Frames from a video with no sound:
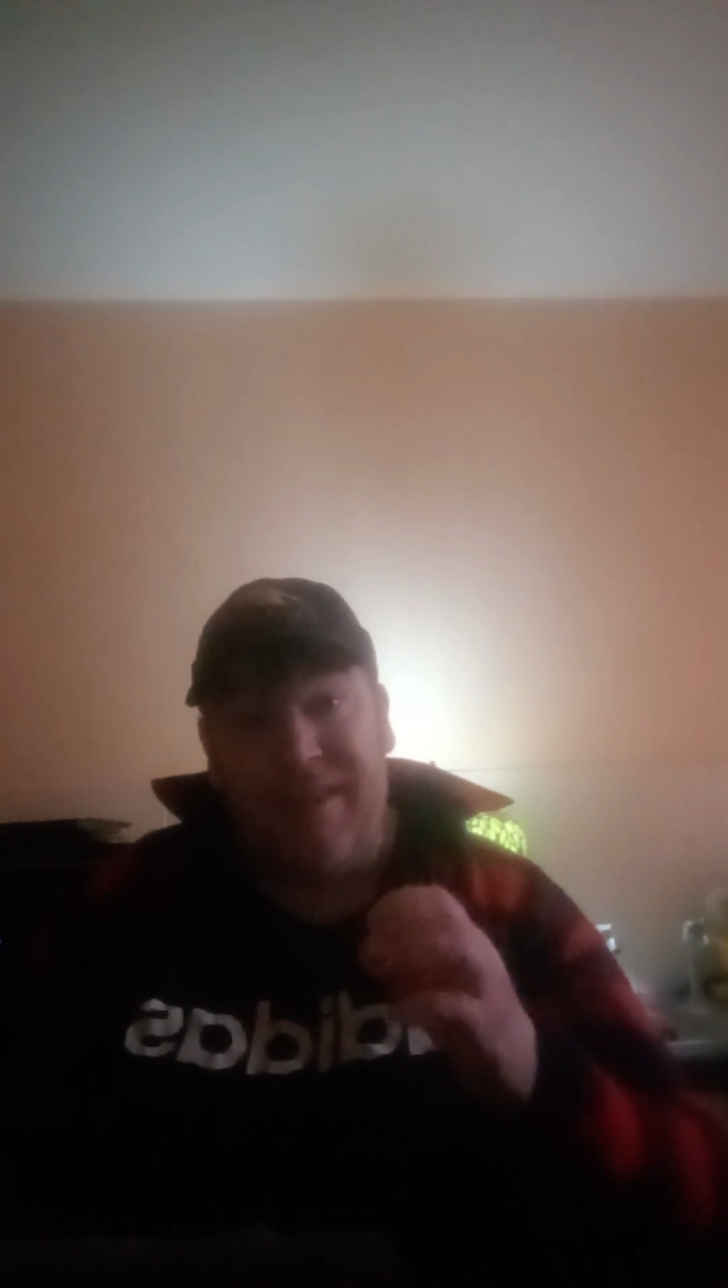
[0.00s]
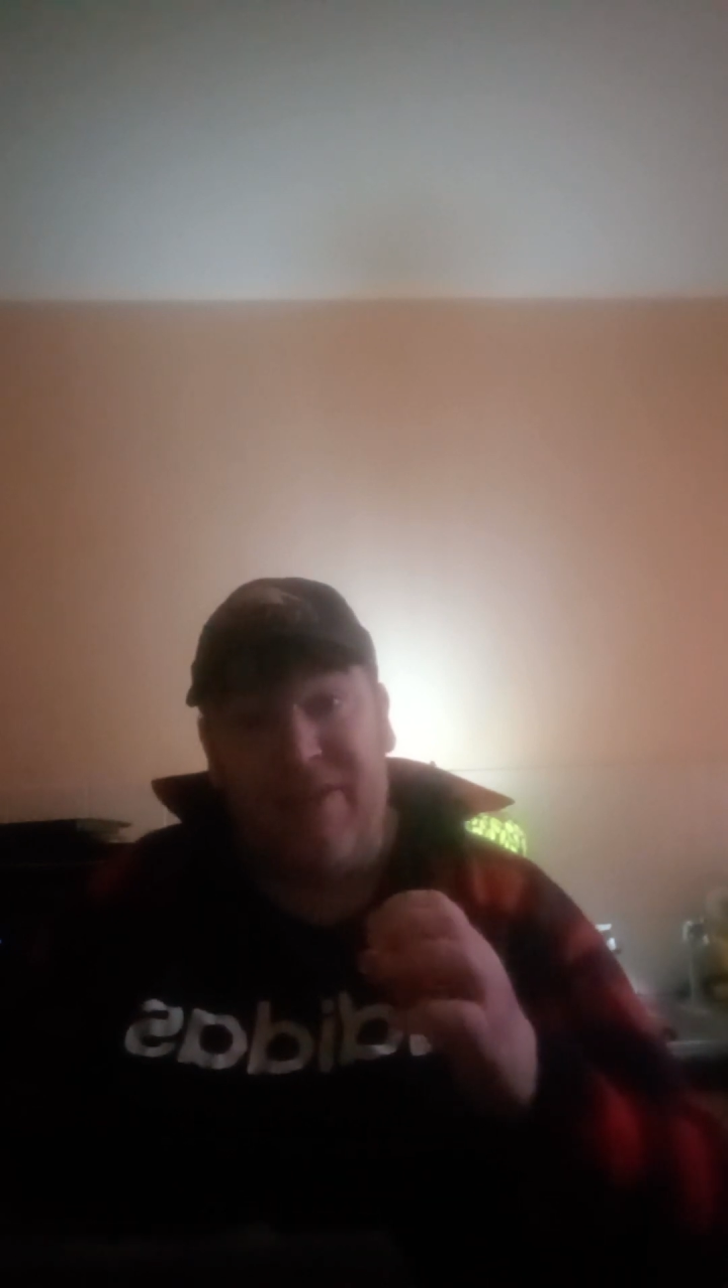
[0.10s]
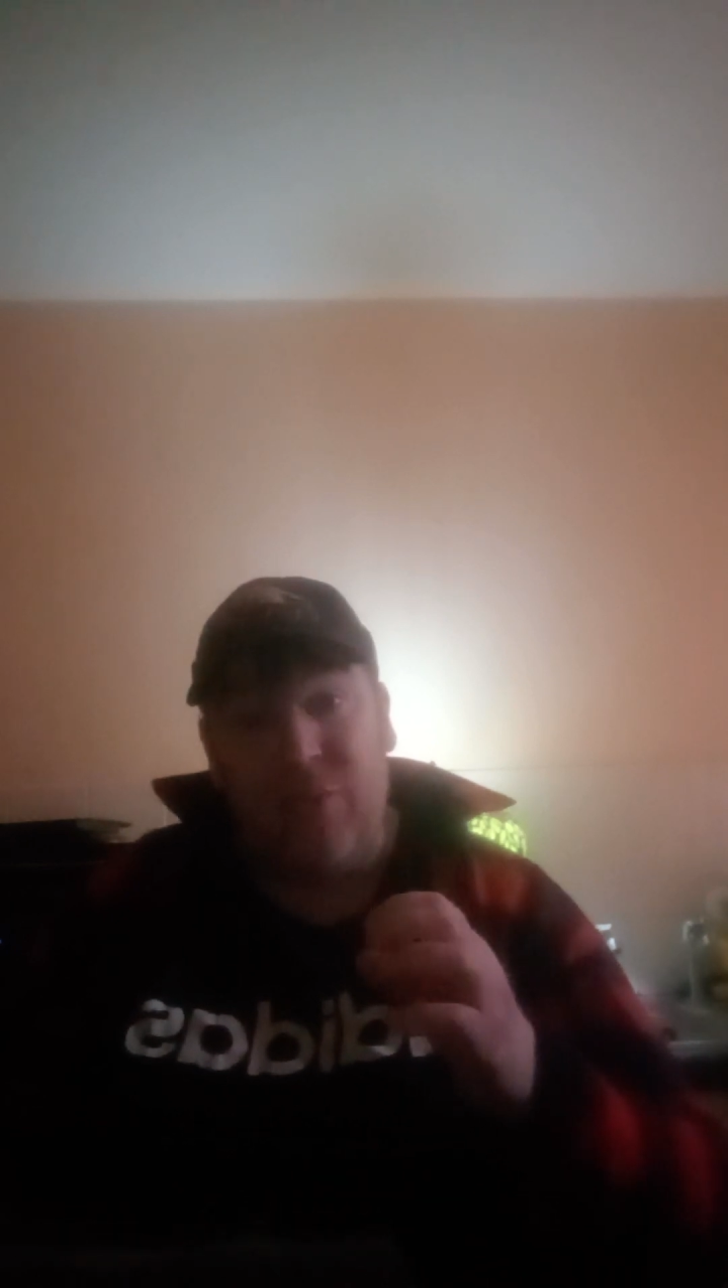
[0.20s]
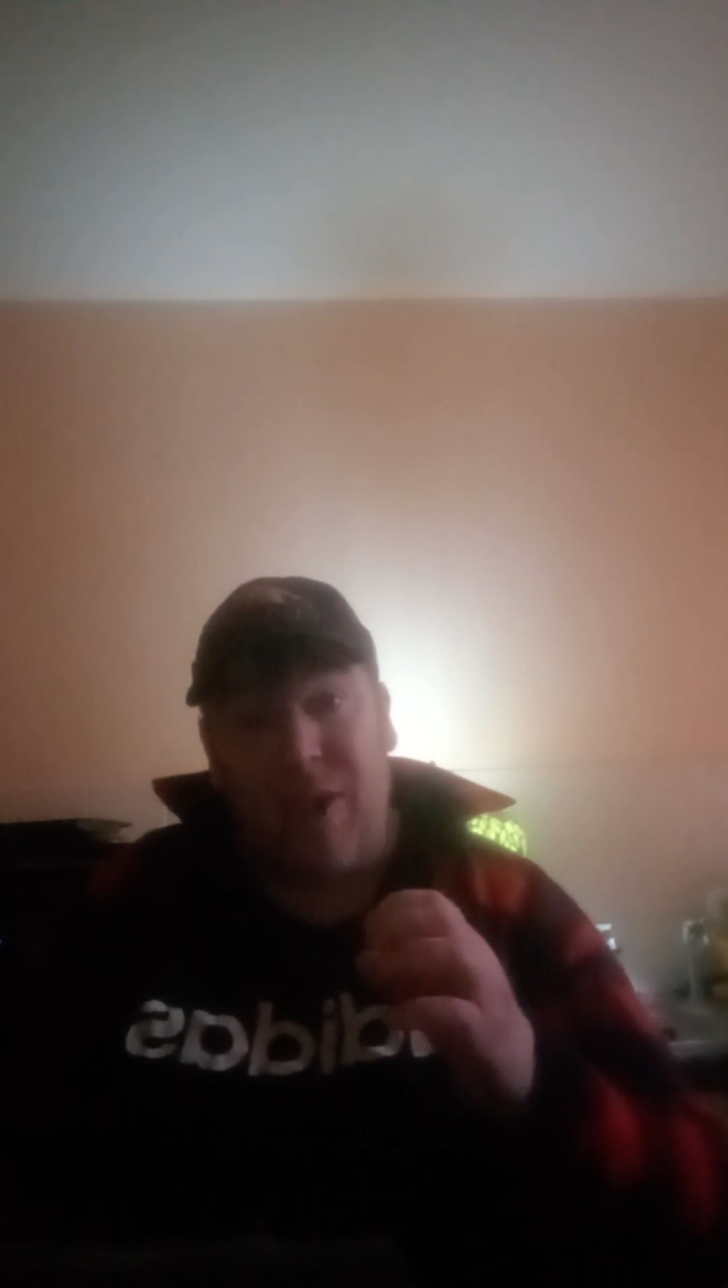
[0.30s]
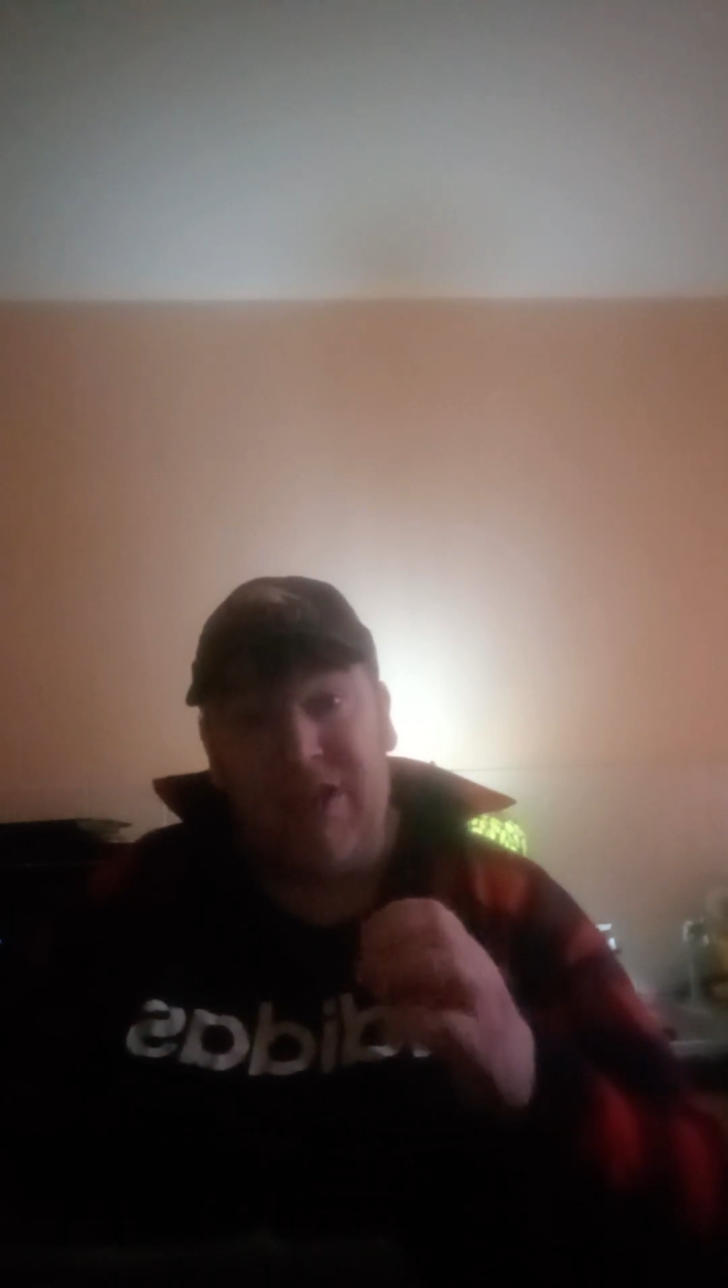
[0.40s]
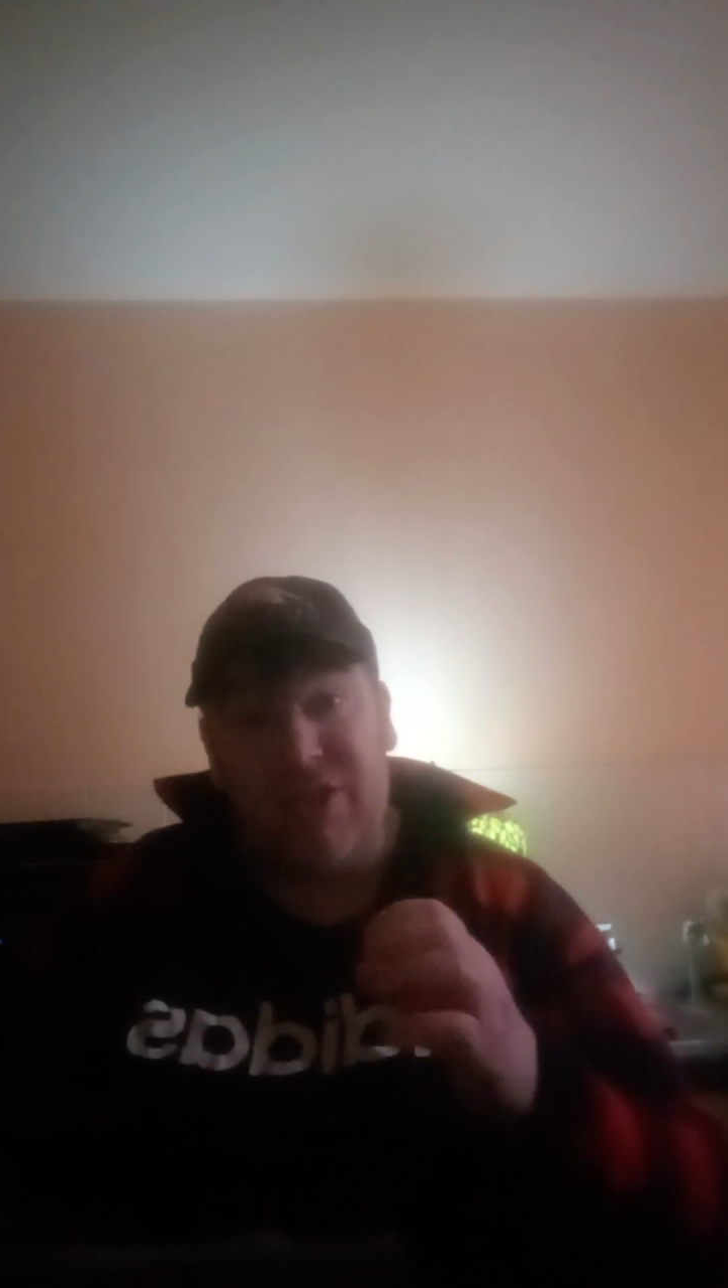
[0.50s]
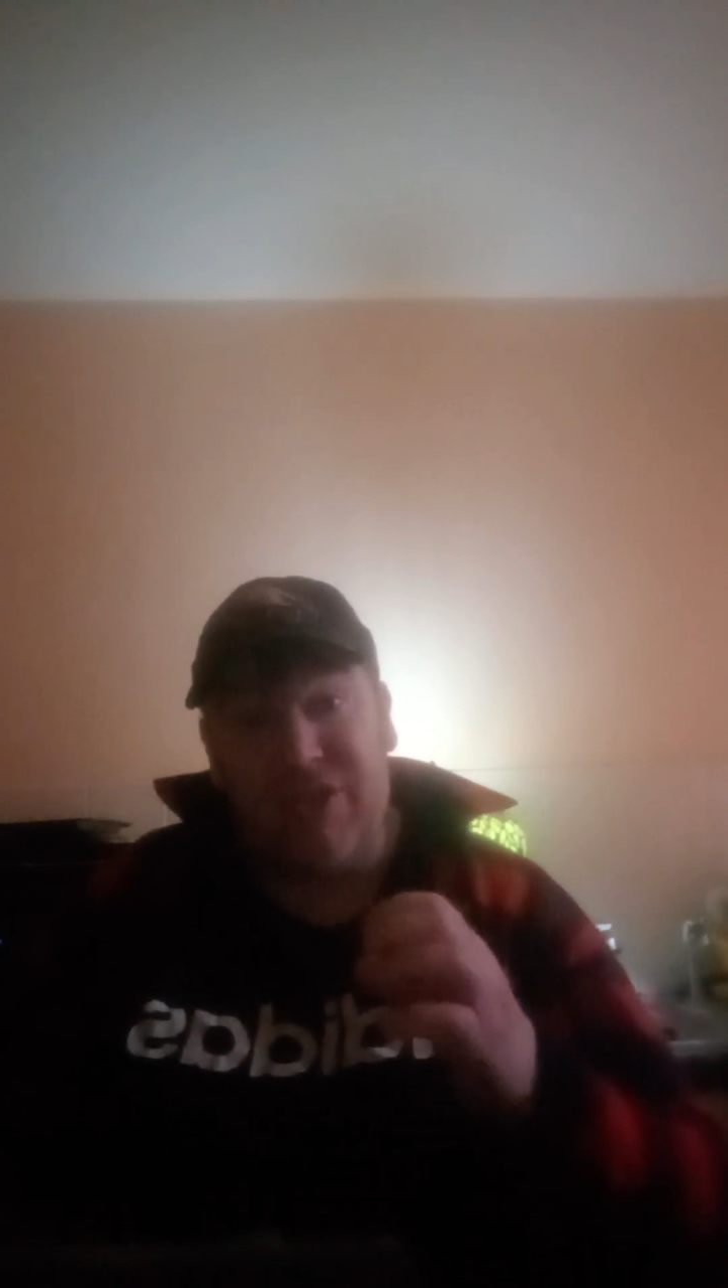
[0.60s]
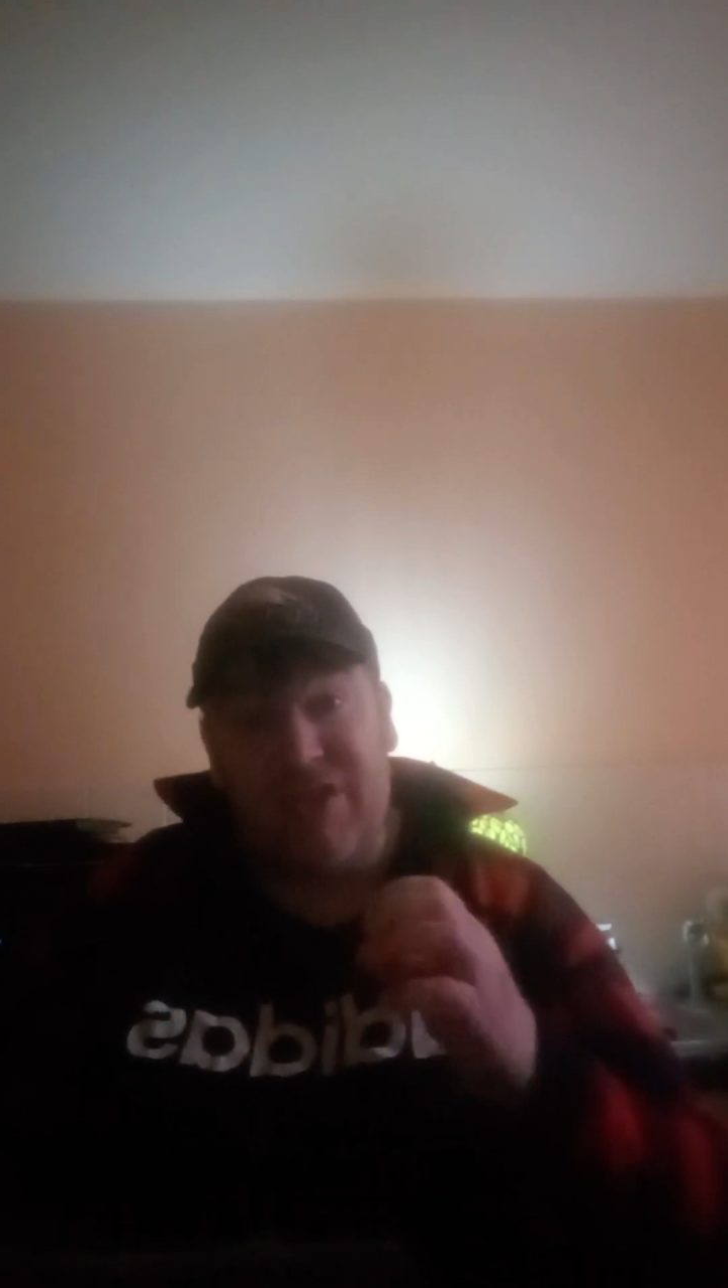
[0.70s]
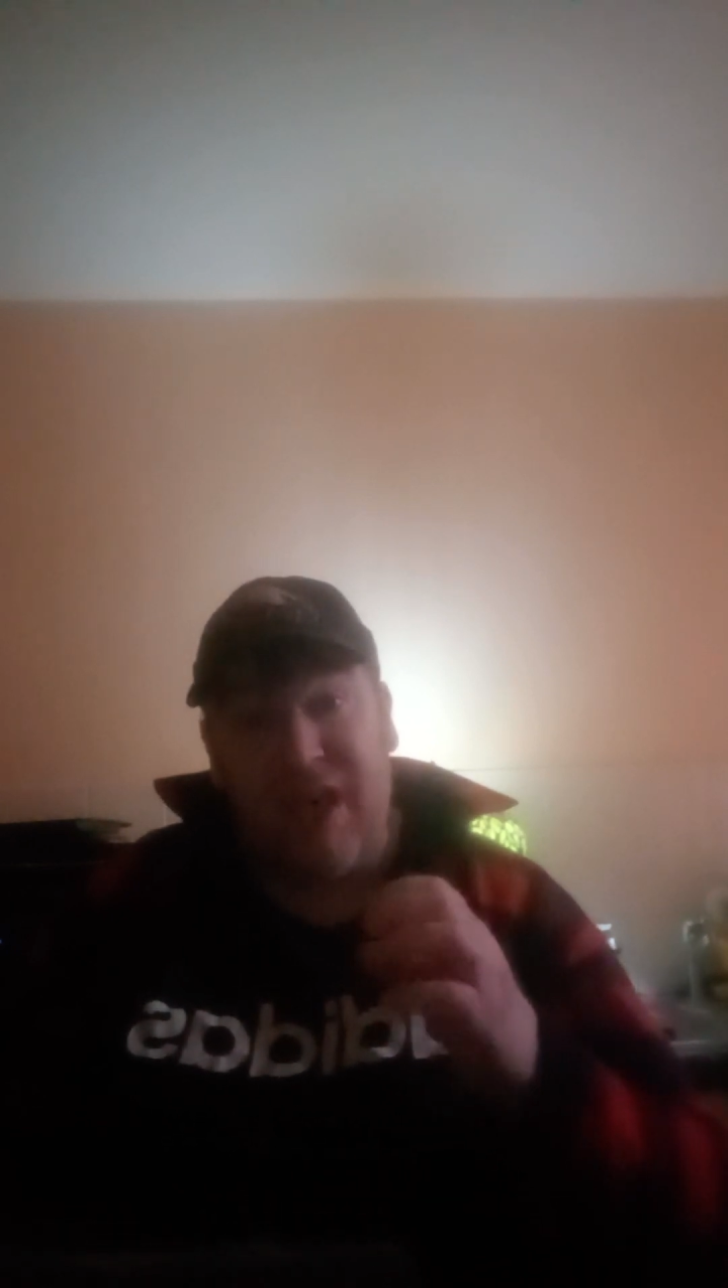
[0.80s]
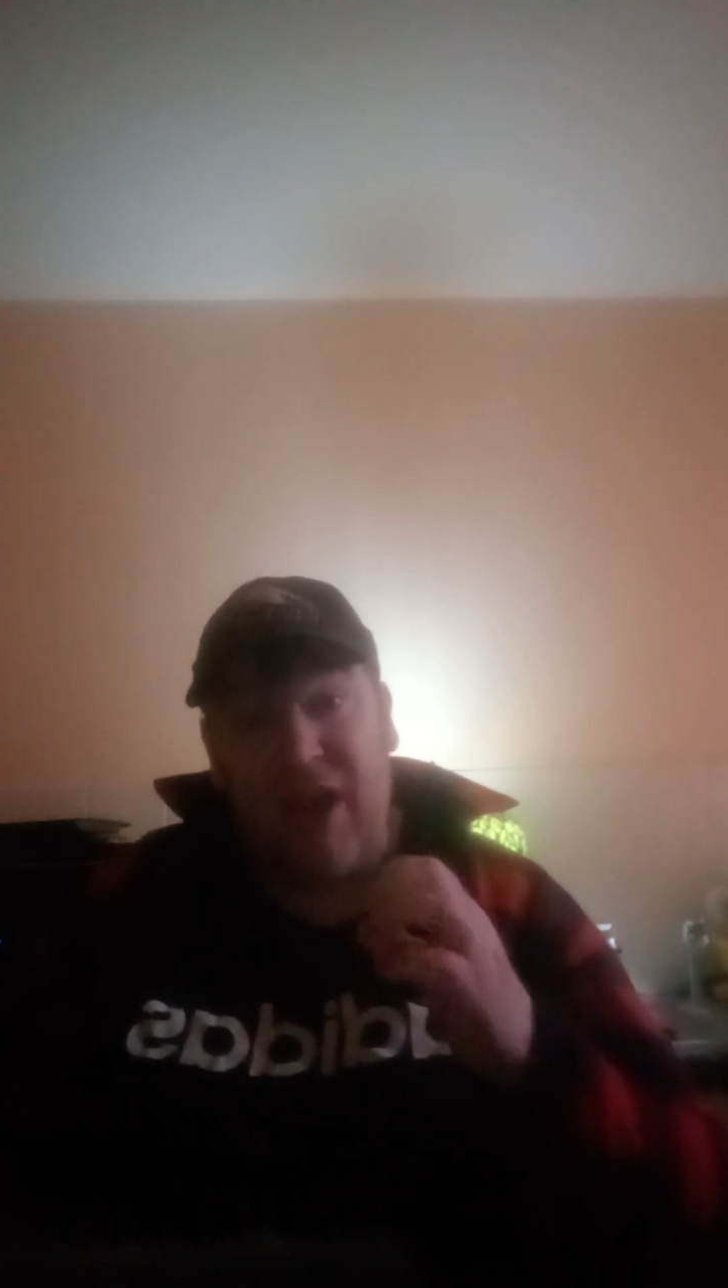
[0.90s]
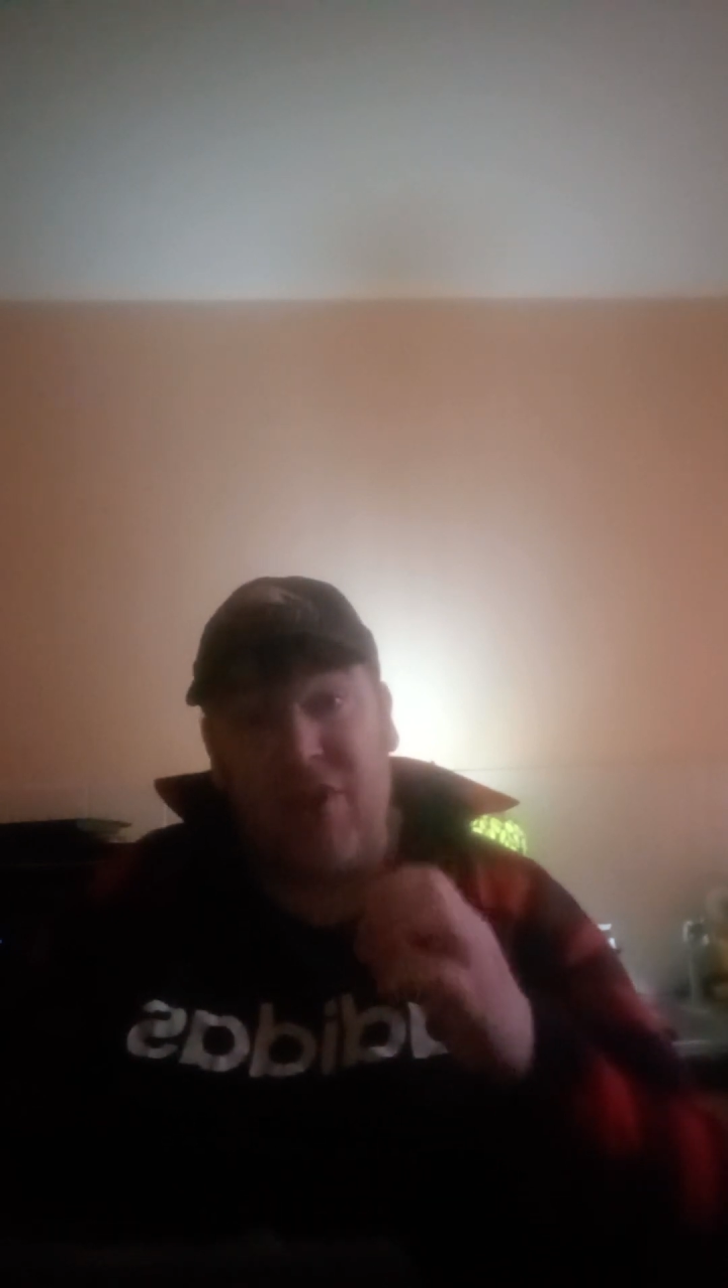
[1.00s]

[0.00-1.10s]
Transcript: situations that